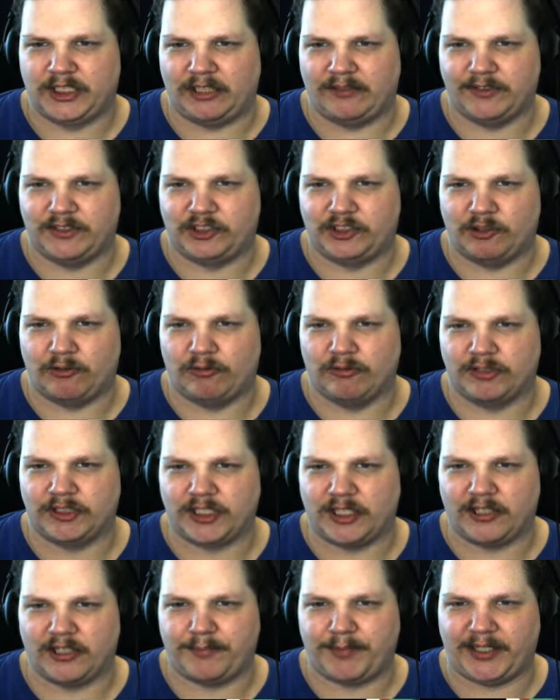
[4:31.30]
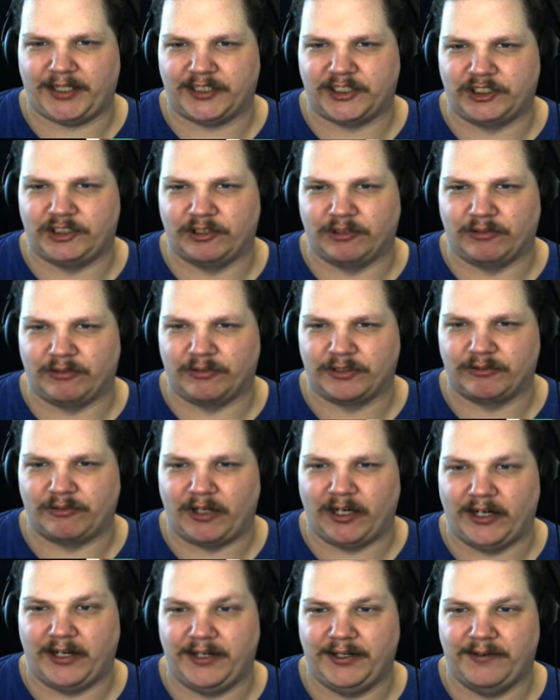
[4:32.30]
Self jokes are the best jokes,
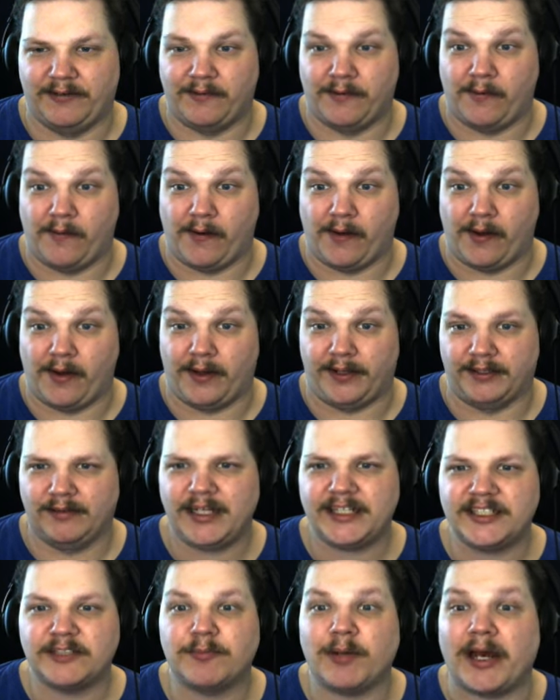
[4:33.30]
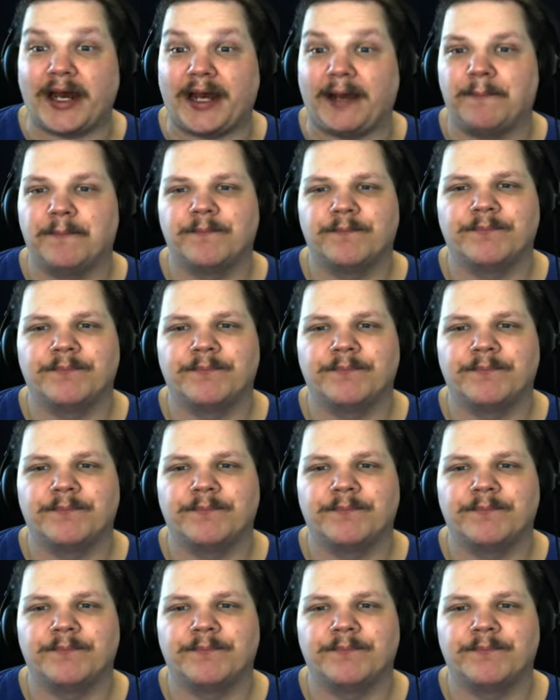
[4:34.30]
right? Let's play.